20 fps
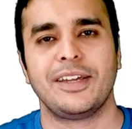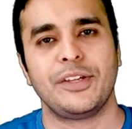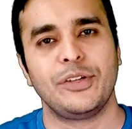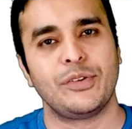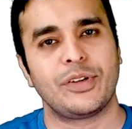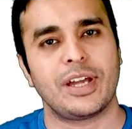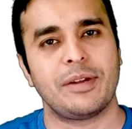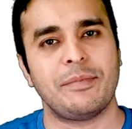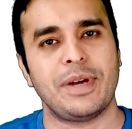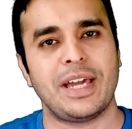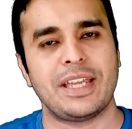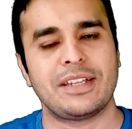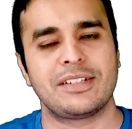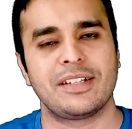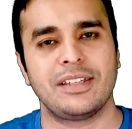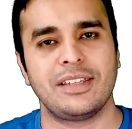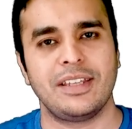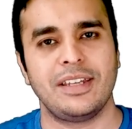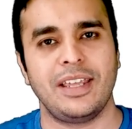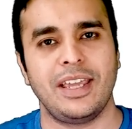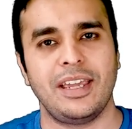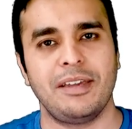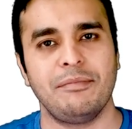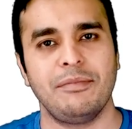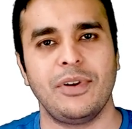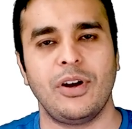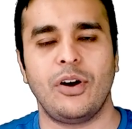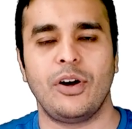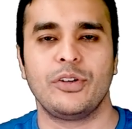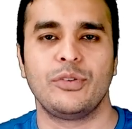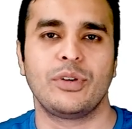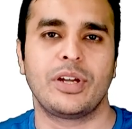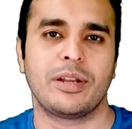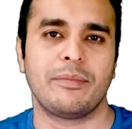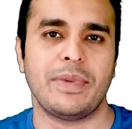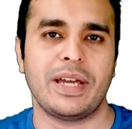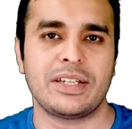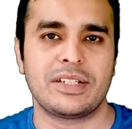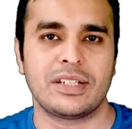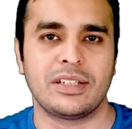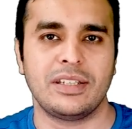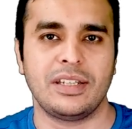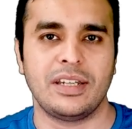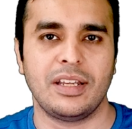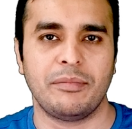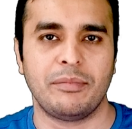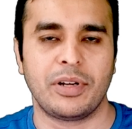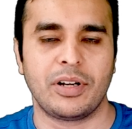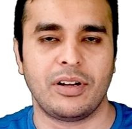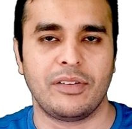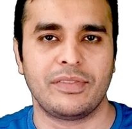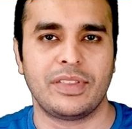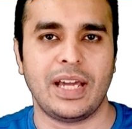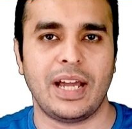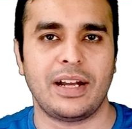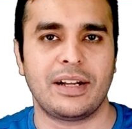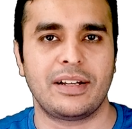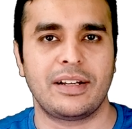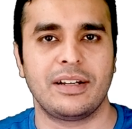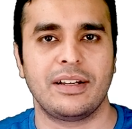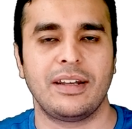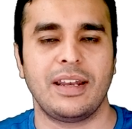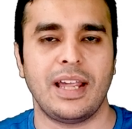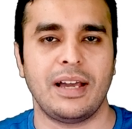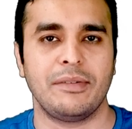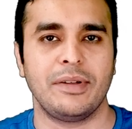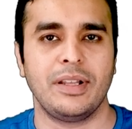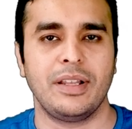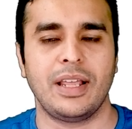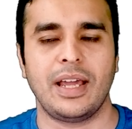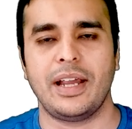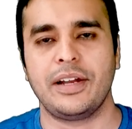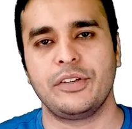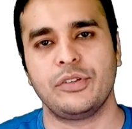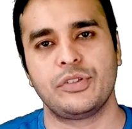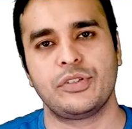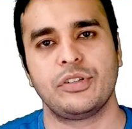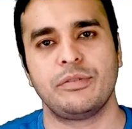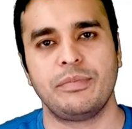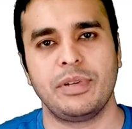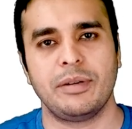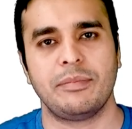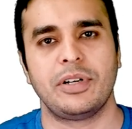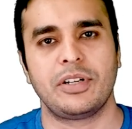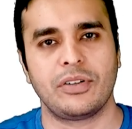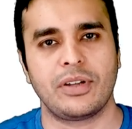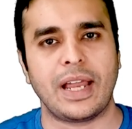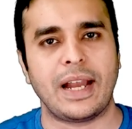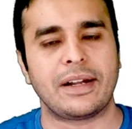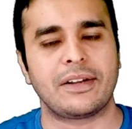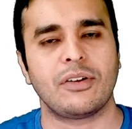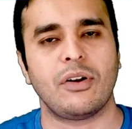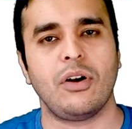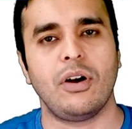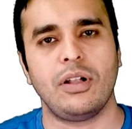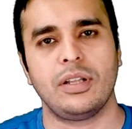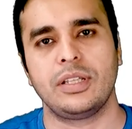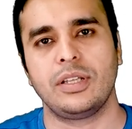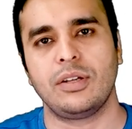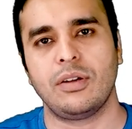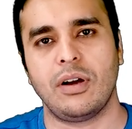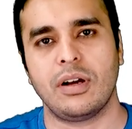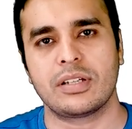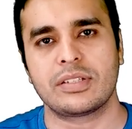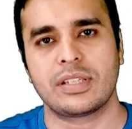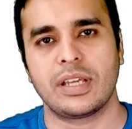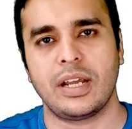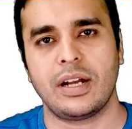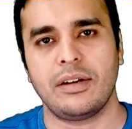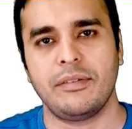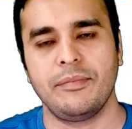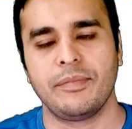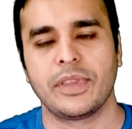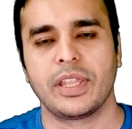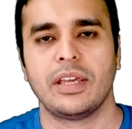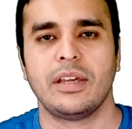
You can mention the name or you can mention the number of that level, and you should be able to get all the logs there.